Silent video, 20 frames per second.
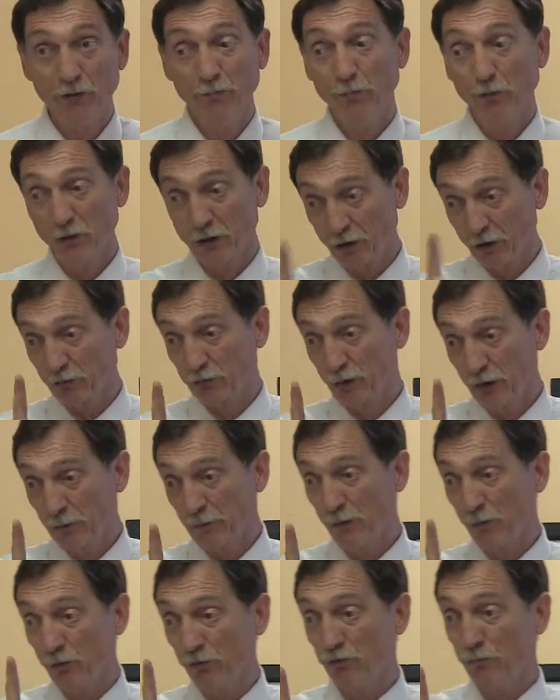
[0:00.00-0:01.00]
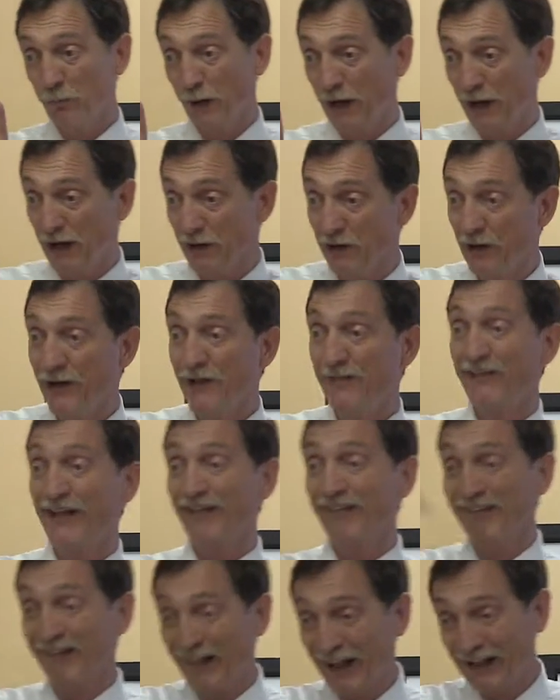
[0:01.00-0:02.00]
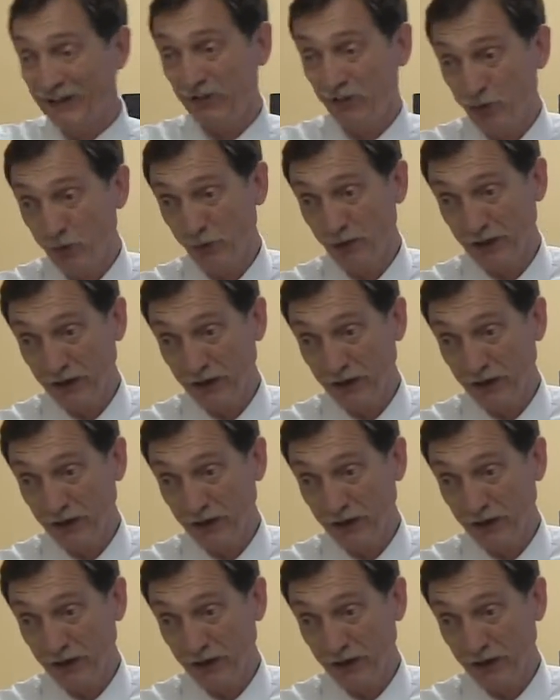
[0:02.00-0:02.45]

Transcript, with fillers: But an agreement was made that led to an